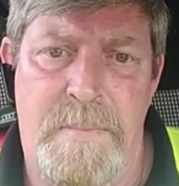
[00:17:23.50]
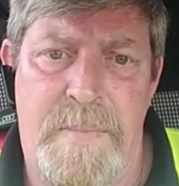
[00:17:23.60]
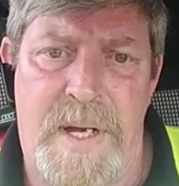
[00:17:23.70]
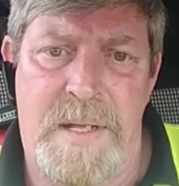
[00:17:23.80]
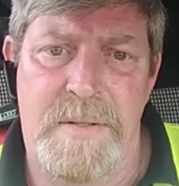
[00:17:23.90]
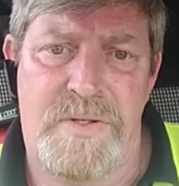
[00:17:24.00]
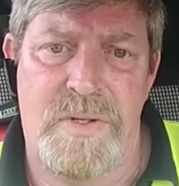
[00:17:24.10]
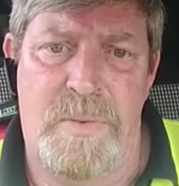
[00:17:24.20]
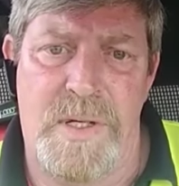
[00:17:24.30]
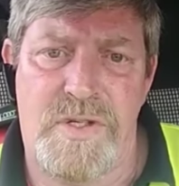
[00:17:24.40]
Right?
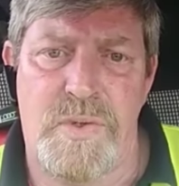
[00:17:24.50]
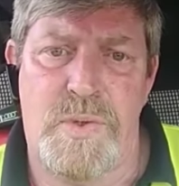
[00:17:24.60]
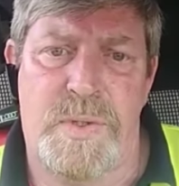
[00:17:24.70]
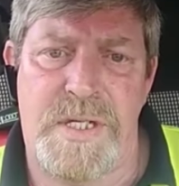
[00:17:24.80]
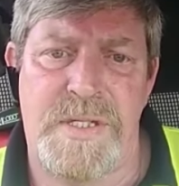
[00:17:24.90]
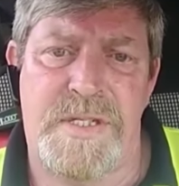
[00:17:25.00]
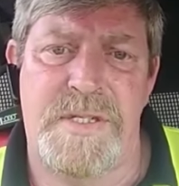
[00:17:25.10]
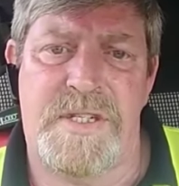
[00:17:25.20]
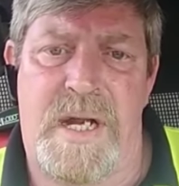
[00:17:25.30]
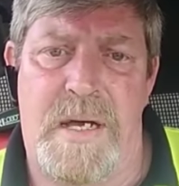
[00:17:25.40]
So he wants social
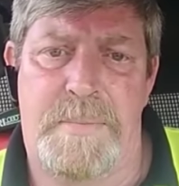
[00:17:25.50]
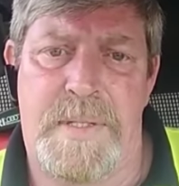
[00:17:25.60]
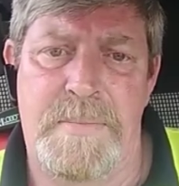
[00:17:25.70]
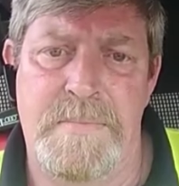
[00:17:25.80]
distancing scrapped